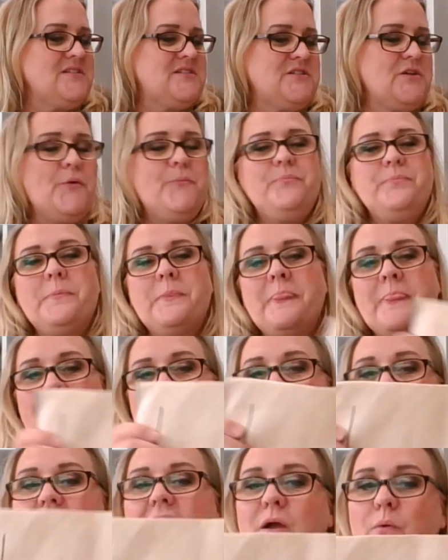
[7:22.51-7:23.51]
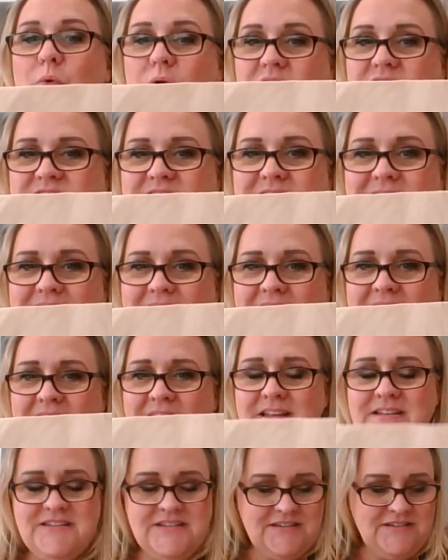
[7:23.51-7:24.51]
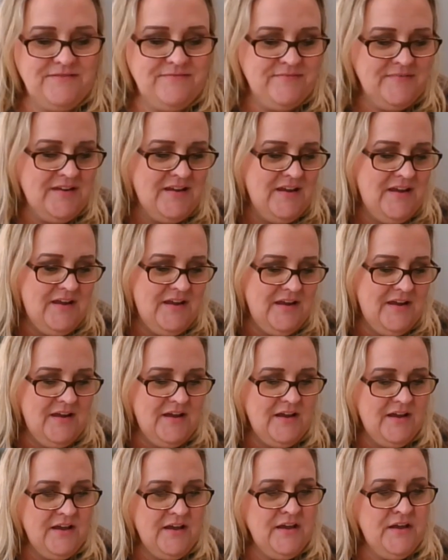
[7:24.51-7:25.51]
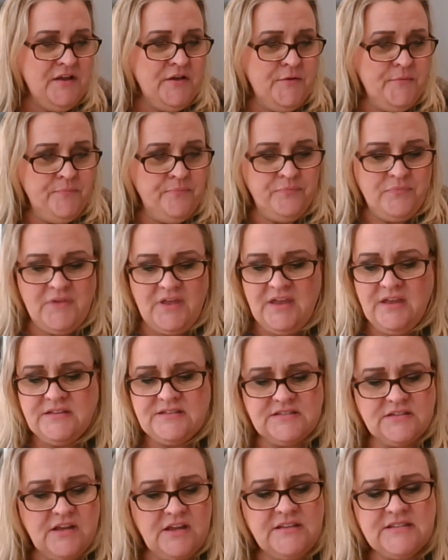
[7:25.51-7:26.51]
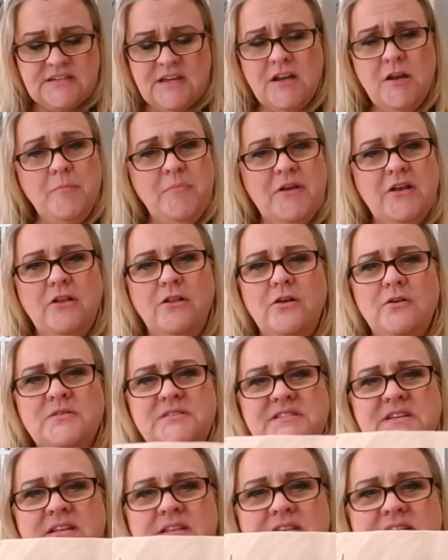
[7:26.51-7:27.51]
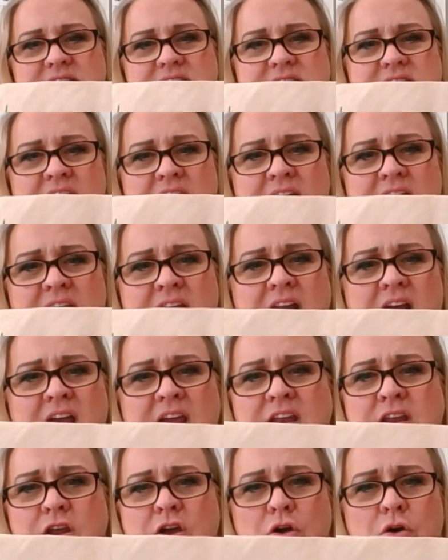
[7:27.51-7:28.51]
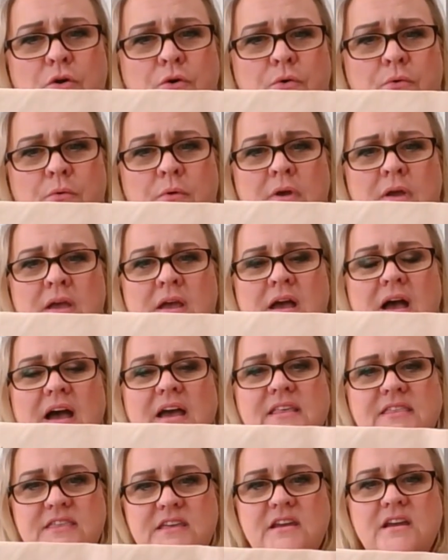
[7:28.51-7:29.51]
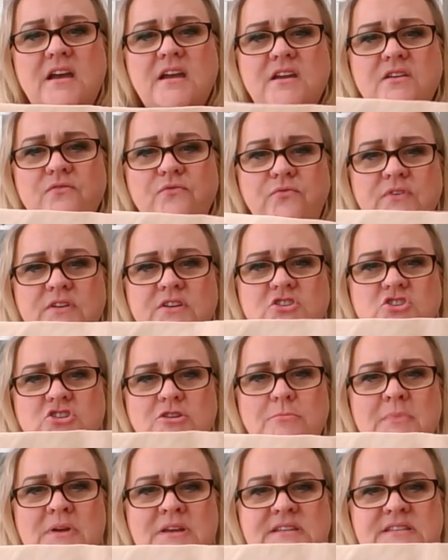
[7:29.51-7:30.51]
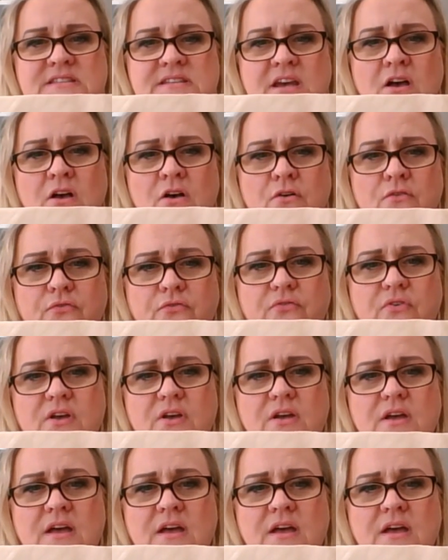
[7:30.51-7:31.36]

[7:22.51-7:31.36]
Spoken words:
So I worked on that. It's going to be close on this side. I know. I think I can finish it myself.